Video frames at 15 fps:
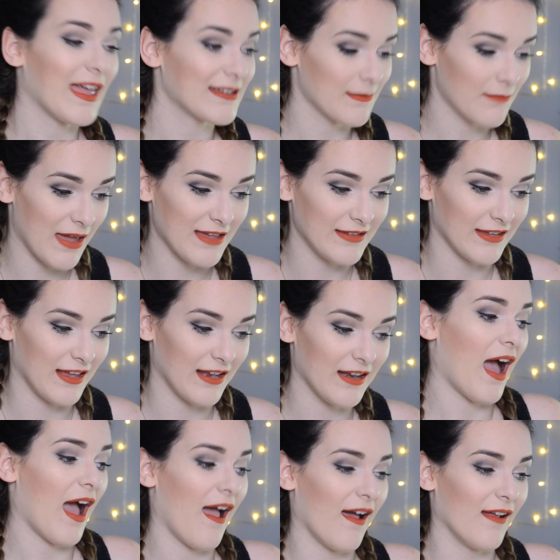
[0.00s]
It's amazing,
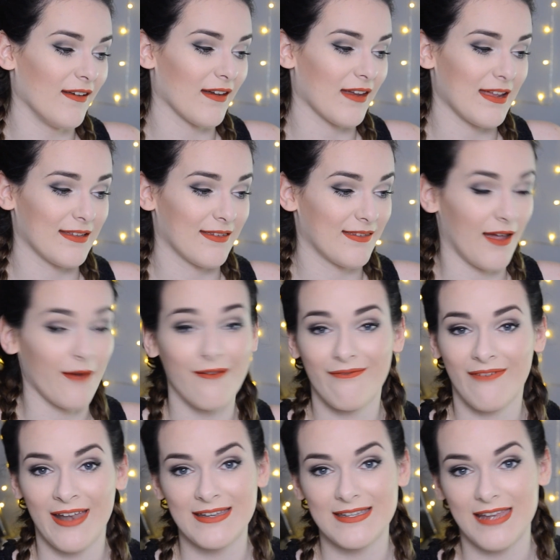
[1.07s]
and it's so
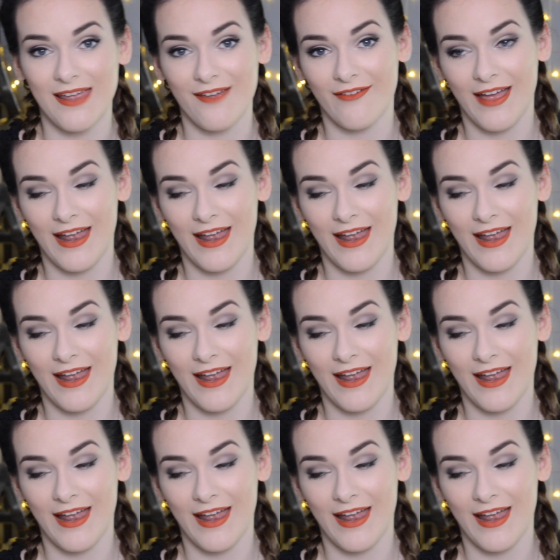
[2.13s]
inventive,